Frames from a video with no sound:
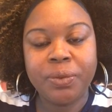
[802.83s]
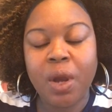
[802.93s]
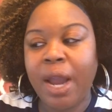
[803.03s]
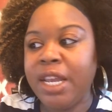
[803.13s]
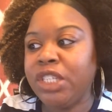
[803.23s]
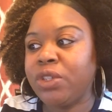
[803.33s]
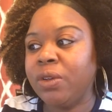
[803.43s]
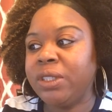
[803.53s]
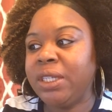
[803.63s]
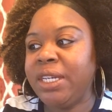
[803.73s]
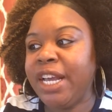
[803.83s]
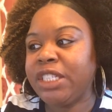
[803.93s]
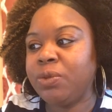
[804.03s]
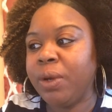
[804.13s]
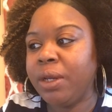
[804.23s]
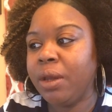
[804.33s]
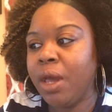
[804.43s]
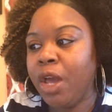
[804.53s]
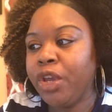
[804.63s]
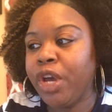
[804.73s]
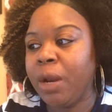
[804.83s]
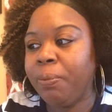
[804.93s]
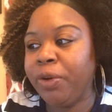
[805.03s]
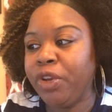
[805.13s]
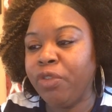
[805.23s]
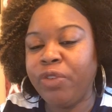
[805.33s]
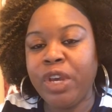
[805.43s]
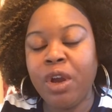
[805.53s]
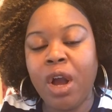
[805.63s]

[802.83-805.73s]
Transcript: All right, let's go to the next one. You're going to put your finger